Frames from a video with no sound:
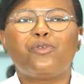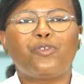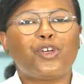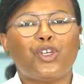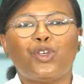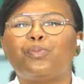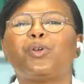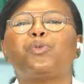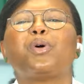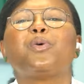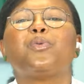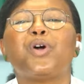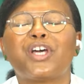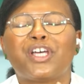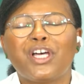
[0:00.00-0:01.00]
you. But we're
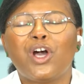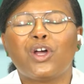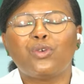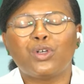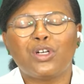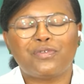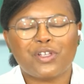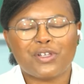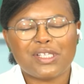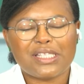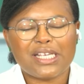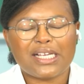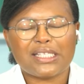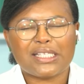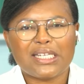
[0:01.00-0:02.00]
working on all of those
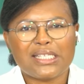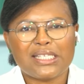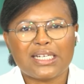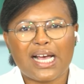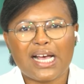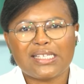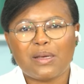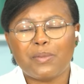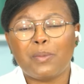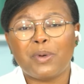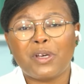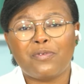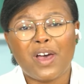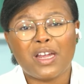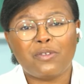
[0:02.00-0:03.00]
things. Listen, guys, I'm a
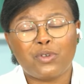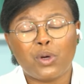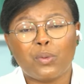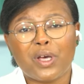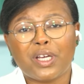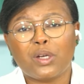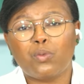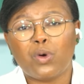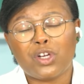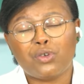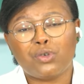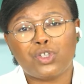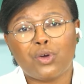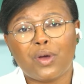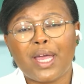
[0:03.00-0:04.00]
big fan of your work and what
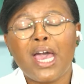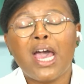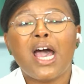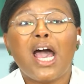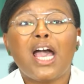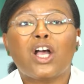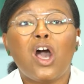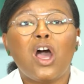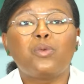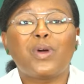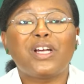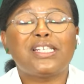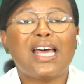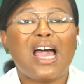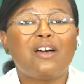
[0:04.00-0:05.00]
you're doing. I can't
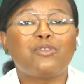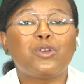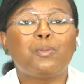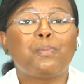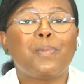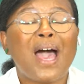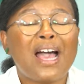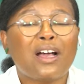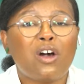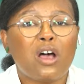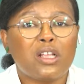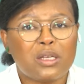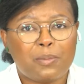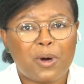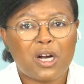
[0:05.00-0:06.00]
wait to have you back
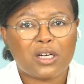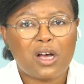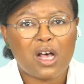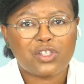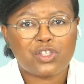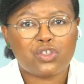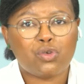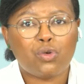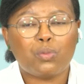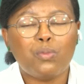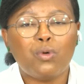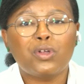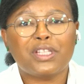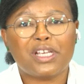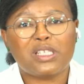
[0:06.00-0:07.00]
on the podcast to talk
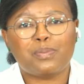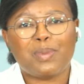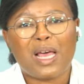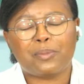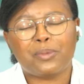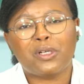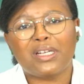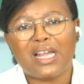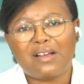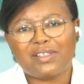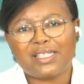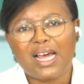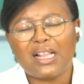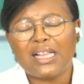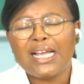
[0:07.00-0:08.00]
more things Blackpool
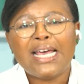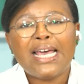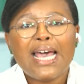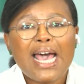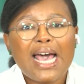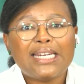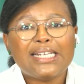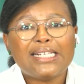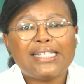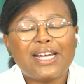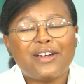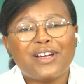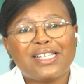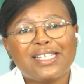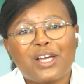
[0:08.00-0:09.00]
lifestyle and
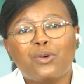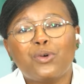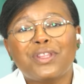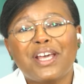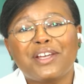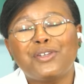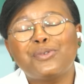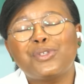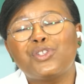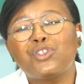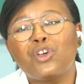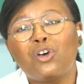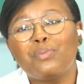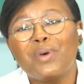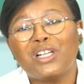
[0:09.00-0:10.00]
interior decor. Thank you
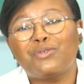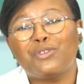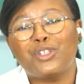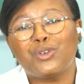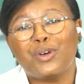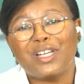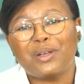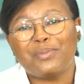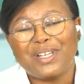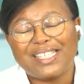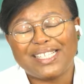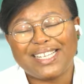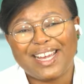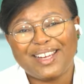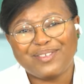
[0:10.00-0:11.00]
so much for joining me
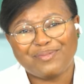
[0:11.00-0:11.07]
today.